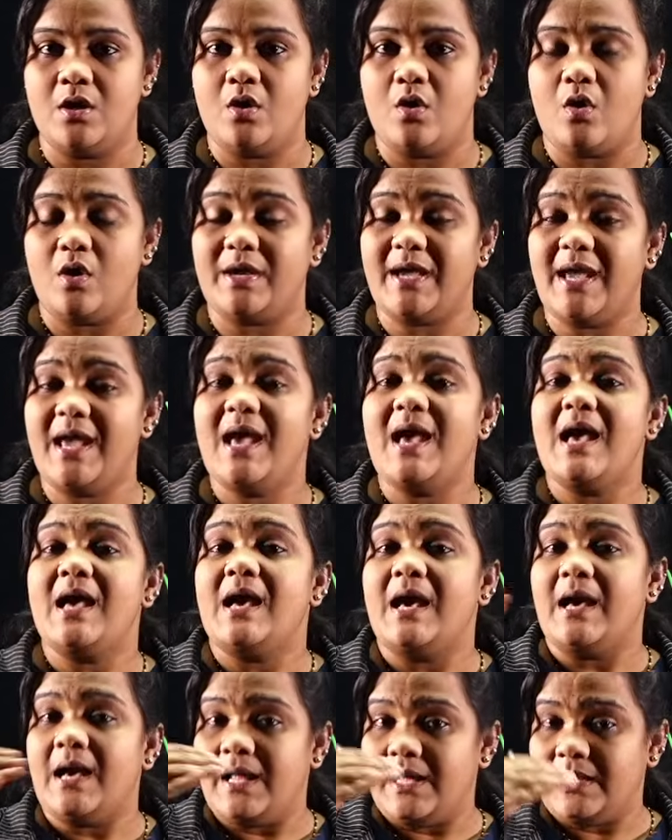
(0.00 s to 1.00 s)
Okay,
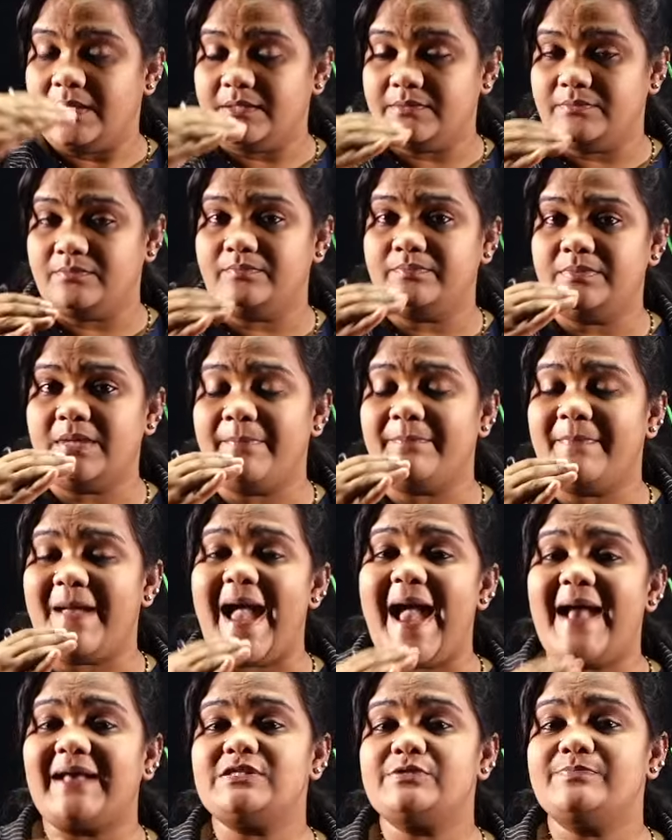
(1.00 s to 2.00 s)
the
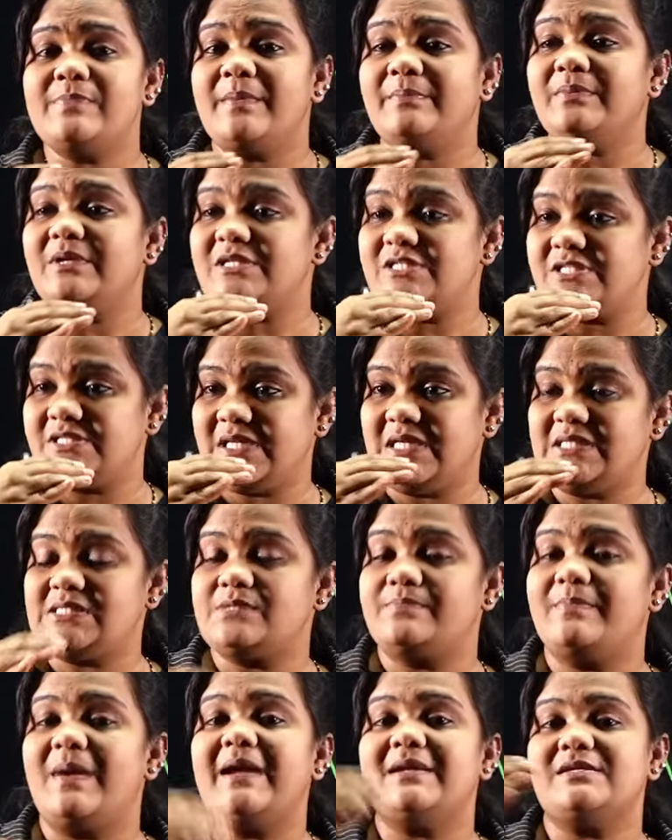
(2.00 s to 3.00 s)
maximum distance
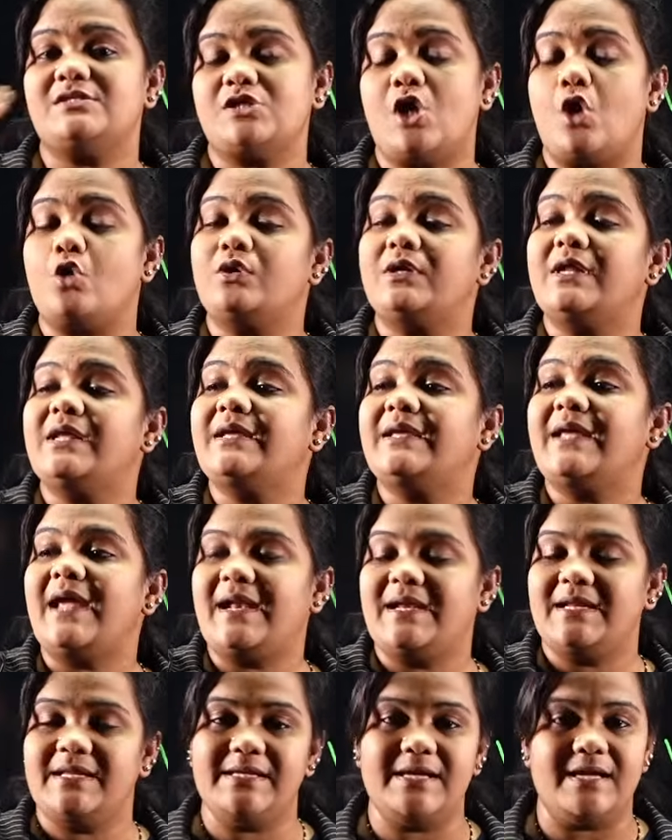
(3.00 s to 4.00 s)
my shouting can
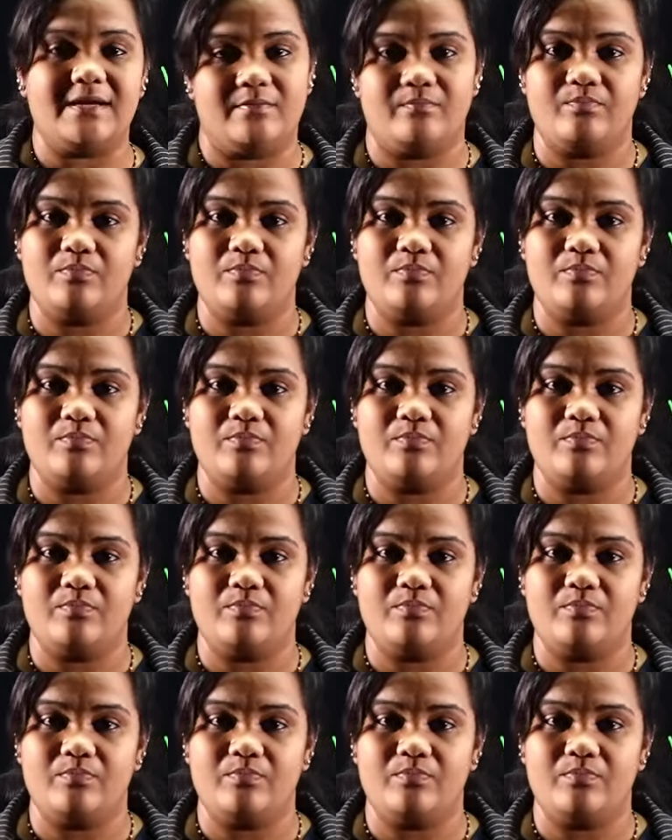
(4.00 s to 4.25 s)
hear.